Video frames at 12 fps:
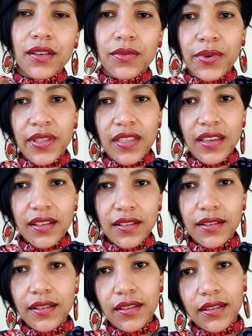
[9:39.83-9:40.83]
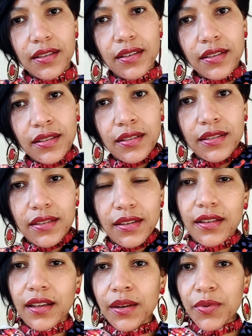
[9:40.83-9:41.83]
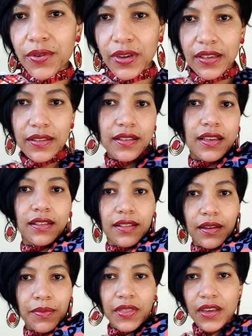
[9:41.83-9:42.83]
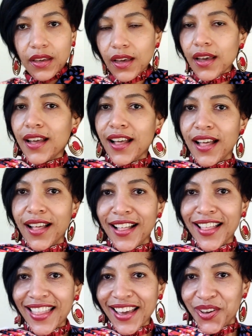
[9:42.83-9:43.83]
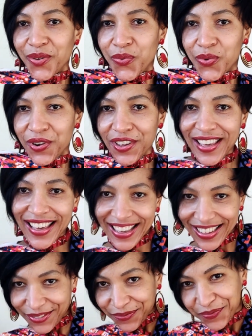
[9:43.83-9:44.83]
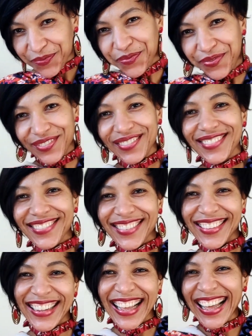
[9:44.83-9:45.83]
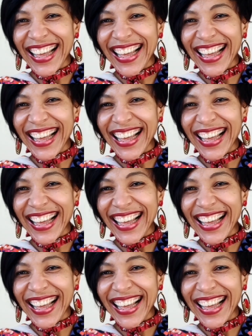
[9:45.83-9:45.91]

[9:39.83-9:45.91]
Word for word: with this because I'm already seeing something that could work here. So